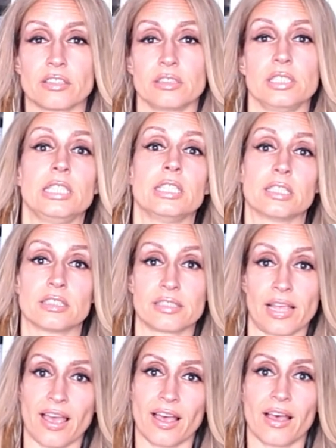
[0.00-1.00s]
are needed
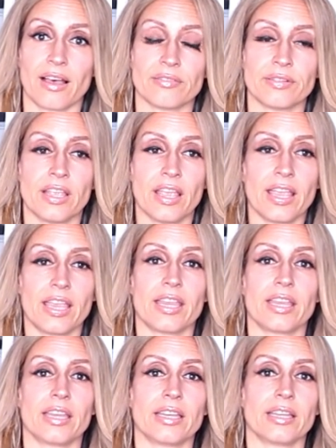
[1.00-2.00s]
to have
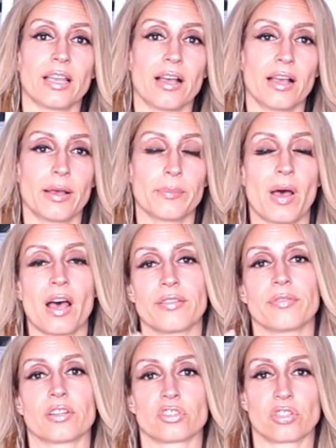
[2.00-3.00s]
a
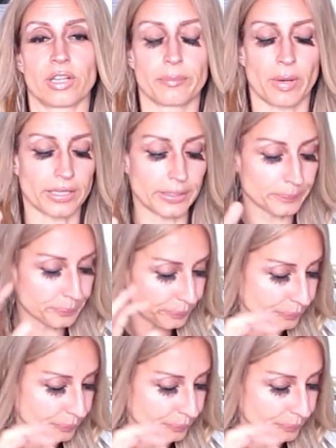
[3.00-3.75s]
high-functioning body.